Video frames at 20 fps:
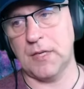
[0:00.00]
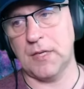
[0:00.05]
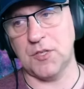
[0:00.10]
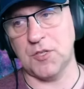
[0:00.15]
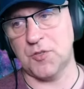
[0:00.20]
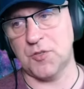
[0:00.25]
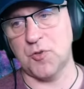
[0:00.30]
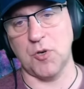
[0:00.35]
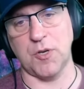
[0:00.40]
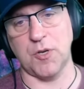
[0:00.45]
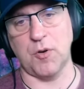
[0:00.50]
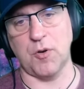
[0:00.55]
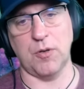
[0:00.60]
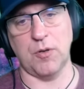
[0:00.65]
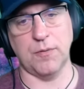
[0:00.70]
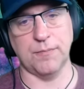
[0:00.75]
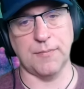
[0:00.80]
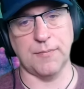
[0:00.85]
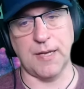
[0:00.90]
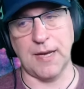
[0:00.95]
He just took it
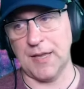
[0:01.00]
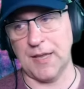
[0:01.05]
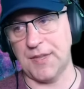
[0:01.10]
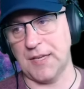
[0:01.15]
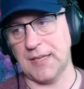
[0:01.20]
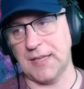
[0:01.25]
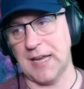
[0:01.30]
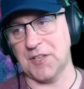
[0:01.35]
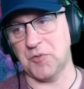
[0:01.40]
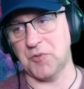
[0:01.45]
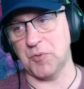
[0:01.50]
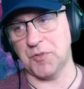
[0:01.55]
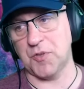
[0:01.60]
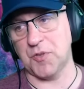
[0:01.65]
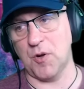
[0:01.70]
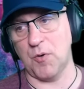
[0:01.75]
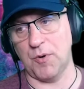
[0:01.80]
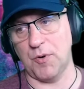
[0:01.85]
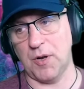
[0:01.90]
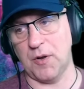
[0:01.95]
all. I think that's
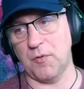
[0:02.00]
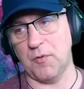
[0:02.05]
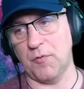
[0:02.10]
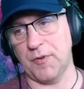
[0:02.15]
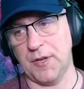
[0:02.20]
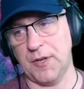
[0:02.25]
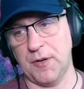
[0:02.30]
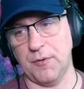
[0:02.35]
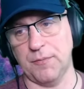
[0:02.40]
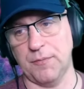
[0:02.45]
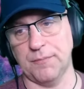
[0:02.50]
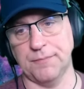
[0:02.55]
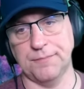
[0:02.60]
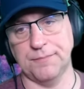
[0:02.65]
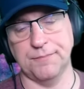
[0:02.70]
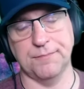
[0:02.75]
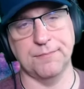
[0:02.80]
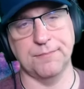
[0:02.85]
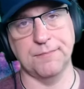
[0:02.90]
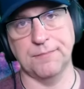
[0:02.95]
what's going on over here.